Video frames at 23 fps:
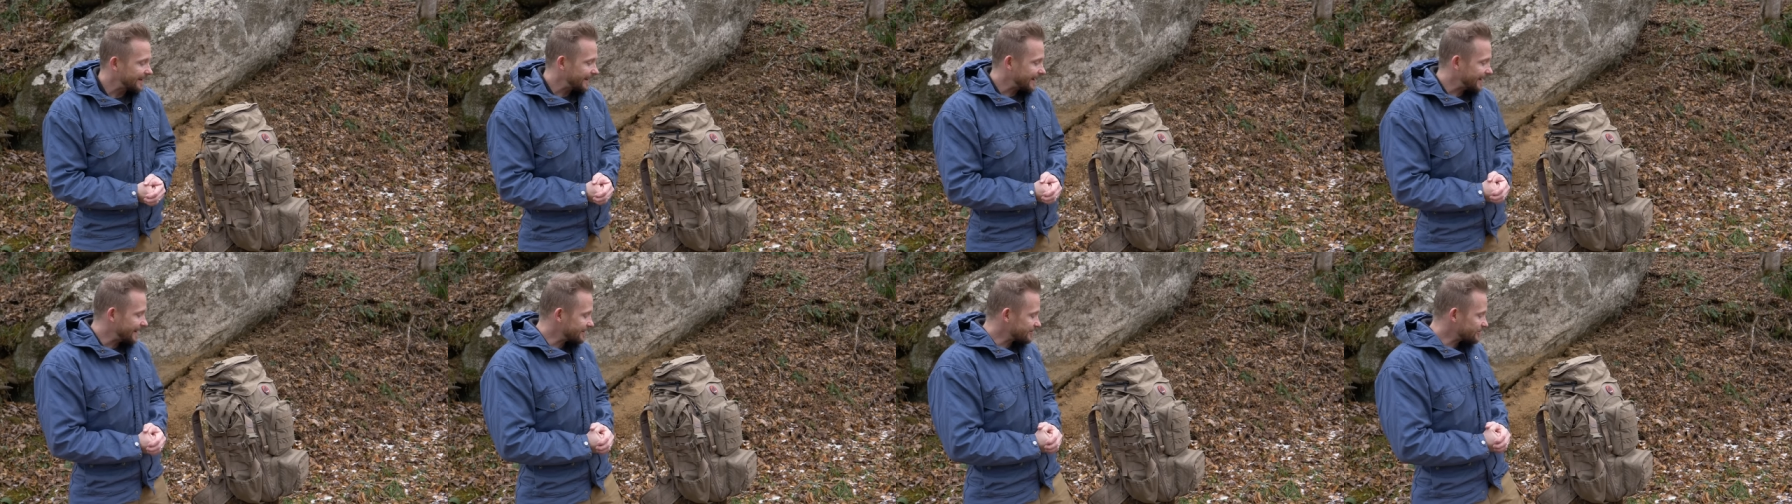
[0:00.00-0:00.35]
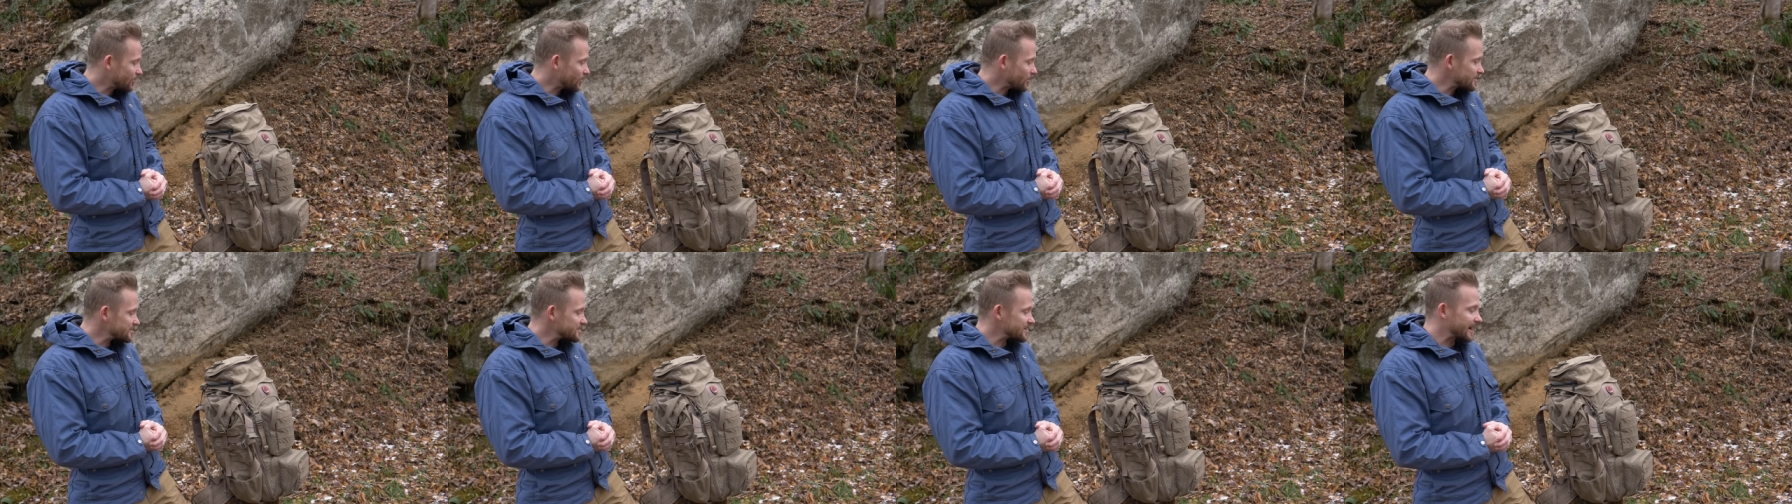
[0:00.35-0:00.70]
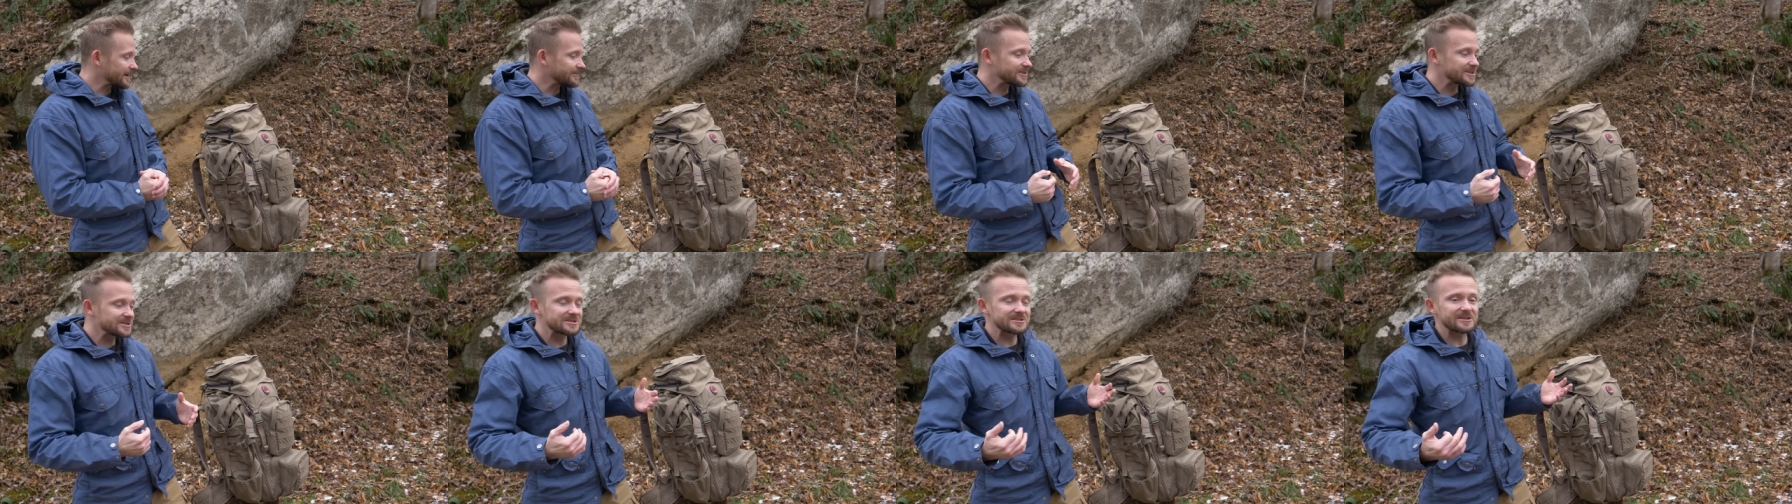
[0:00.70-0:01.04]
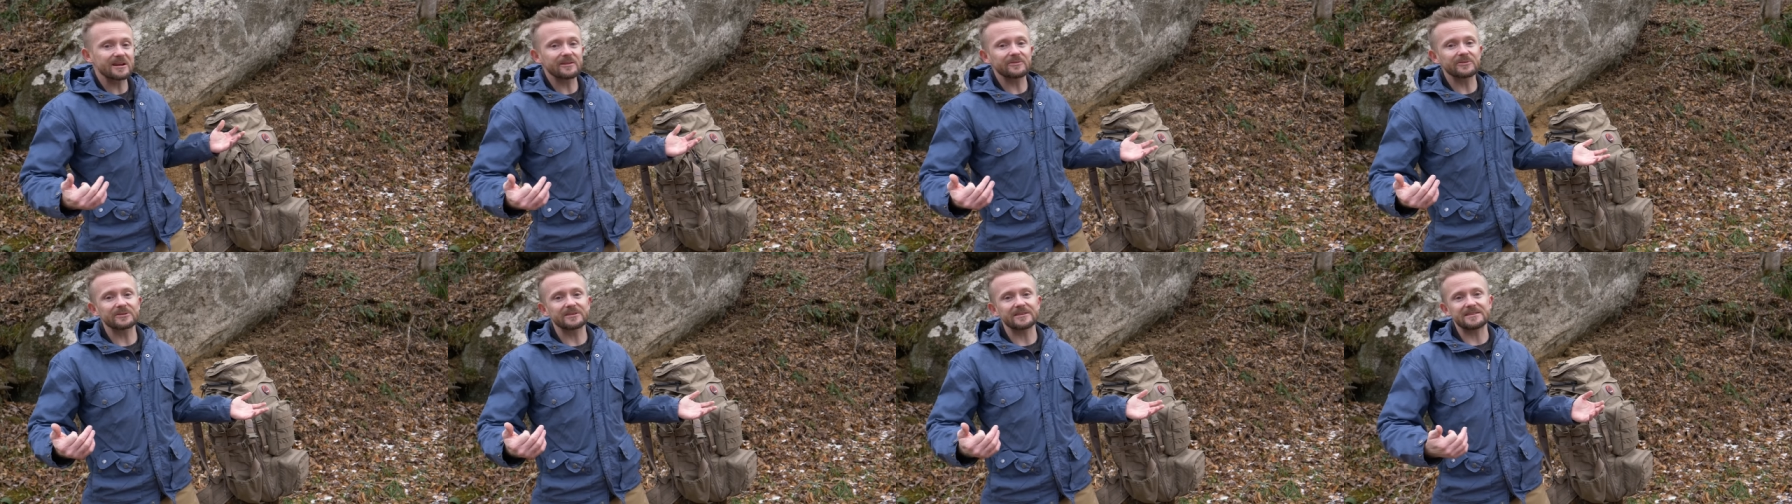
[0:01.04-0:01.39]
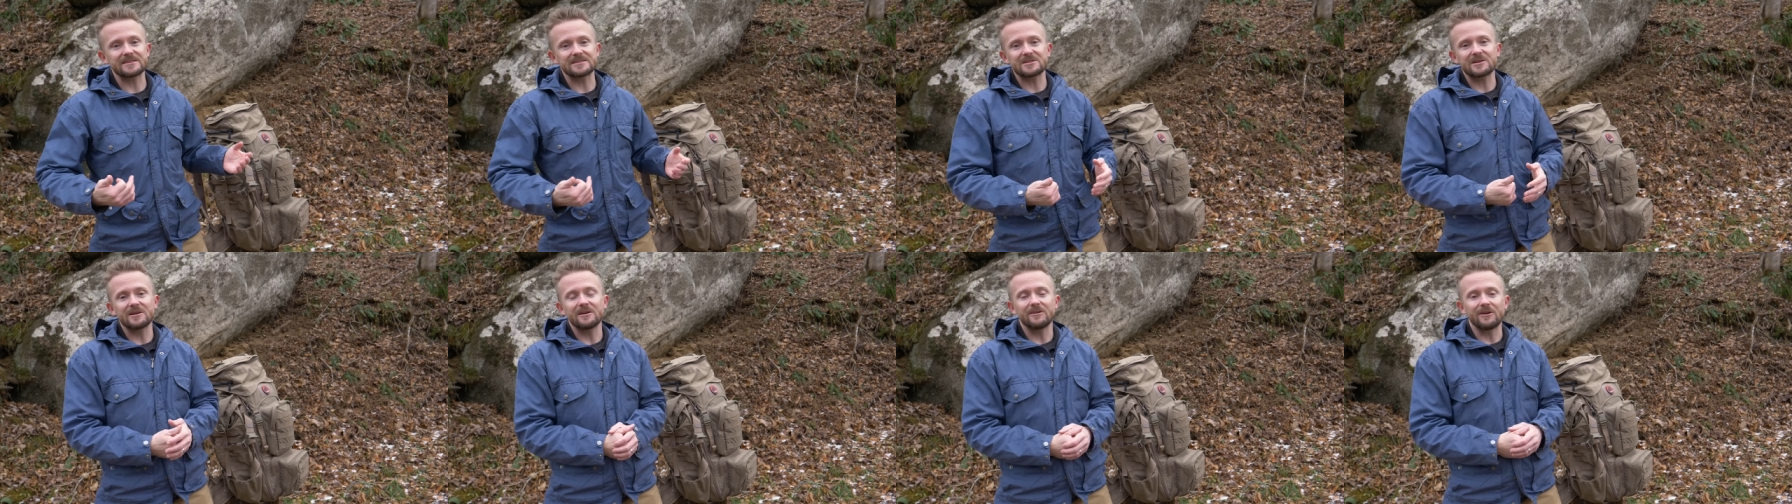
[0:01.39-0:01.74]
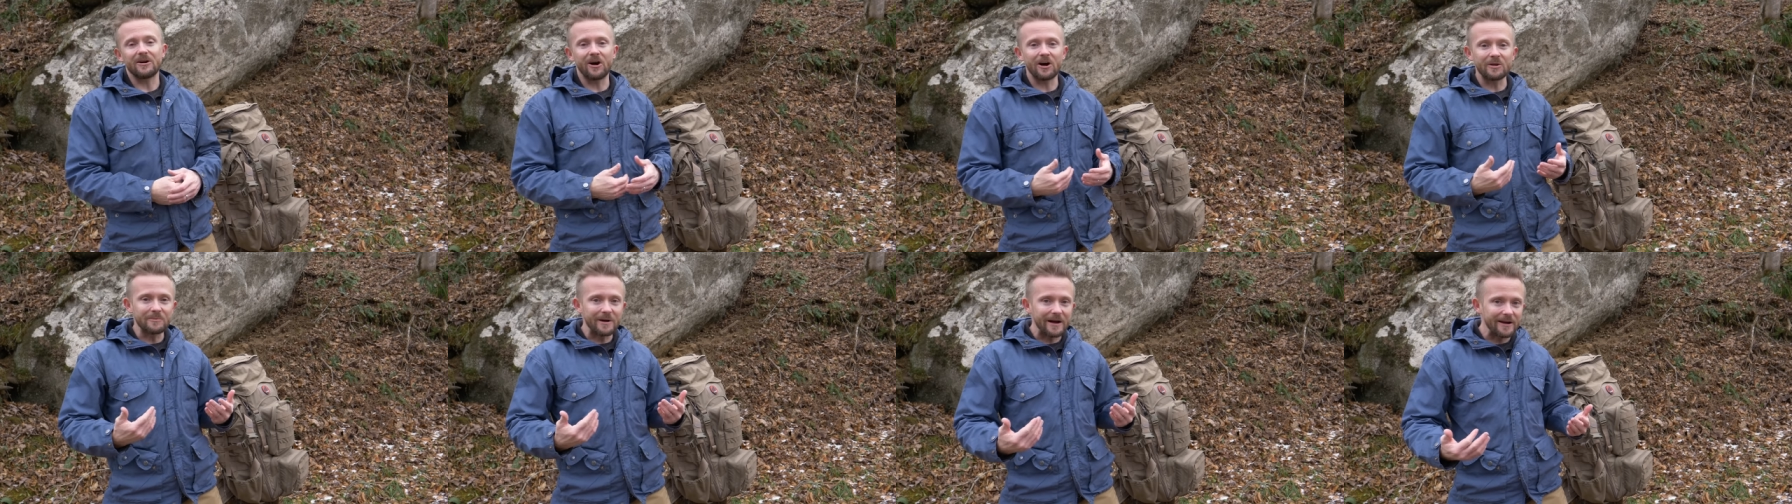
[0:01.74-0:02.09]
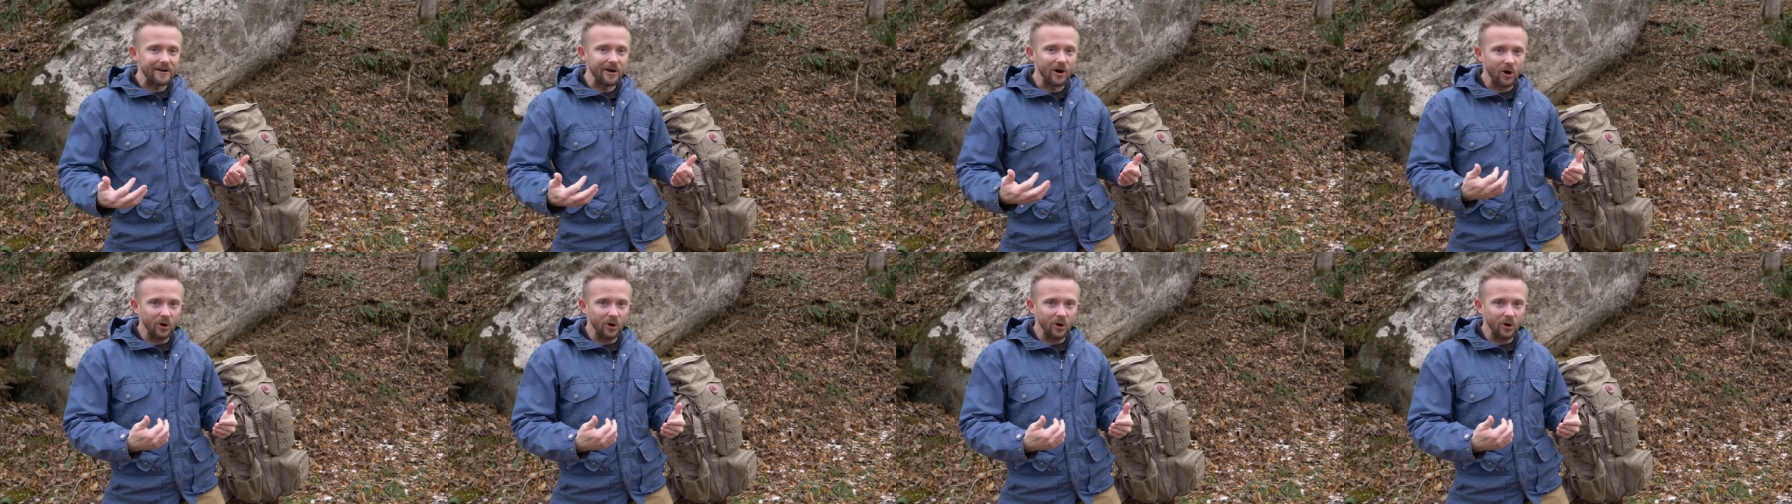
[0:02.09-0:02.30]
And of course, I've discovered these on my